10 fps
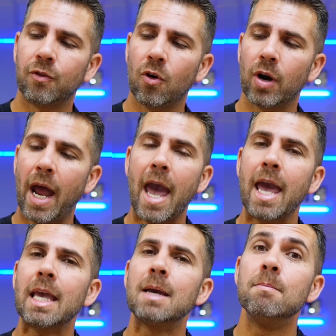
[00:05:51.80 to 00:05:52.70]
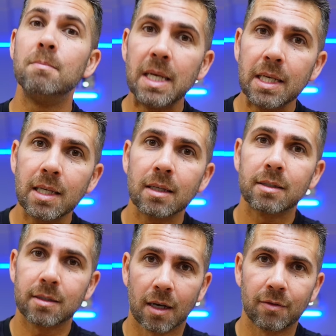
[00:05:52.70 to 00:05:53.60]
for a mini
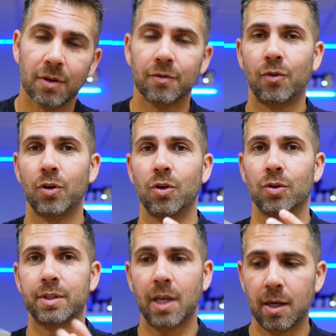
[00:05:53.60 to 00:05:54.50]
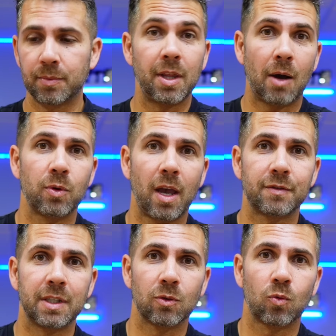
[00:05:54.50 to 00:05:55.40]
server for your setup, that we
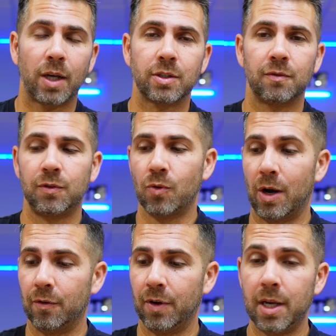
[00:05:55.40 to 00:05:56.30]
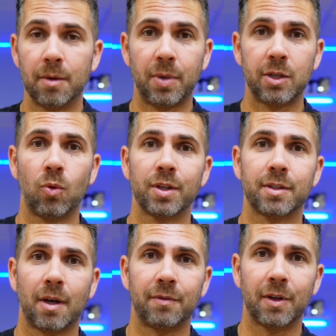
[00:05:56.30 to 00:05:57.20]
have seen quite a few right over here, but you want
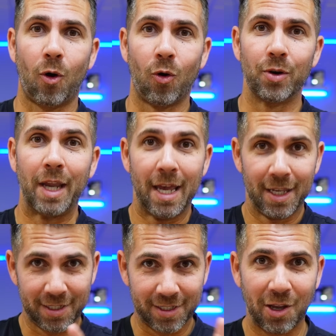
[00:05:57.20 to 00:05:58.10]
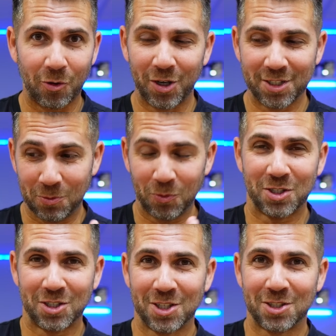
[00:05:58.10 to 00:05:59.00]
something on steroids,
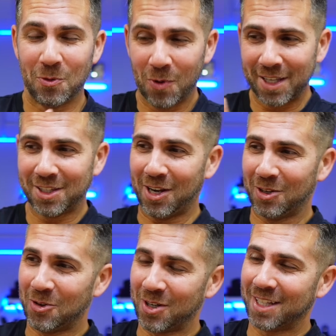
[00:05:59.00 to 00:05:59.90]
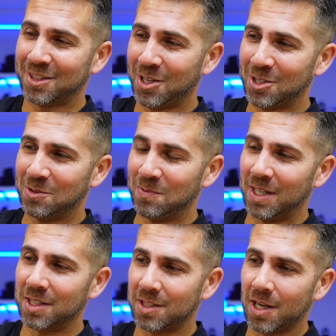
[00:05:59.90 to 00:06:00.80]
which is the way that I look at this
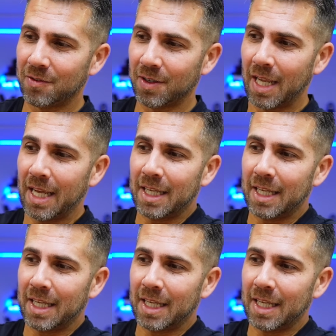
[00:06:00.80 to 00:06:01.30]
mini server,